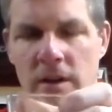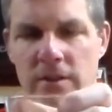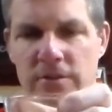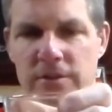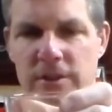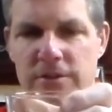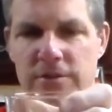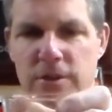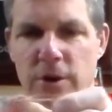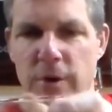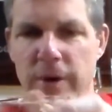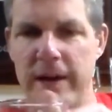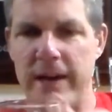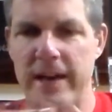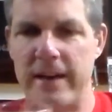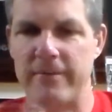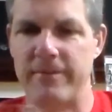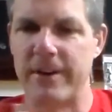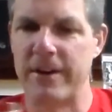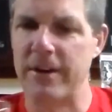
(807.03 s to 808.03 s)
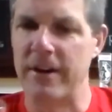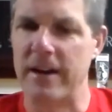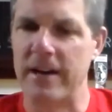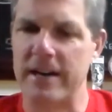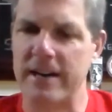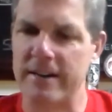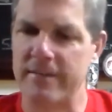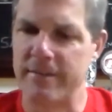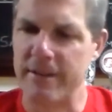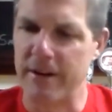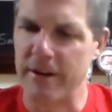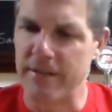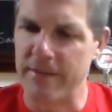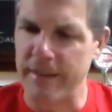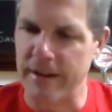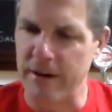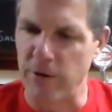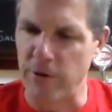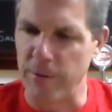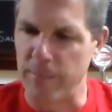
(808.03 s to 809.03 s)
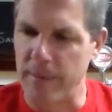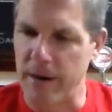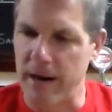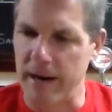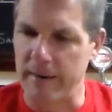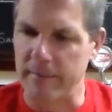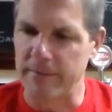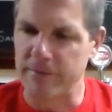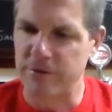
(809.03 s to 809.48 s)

So let's go ahead, very thin on the body.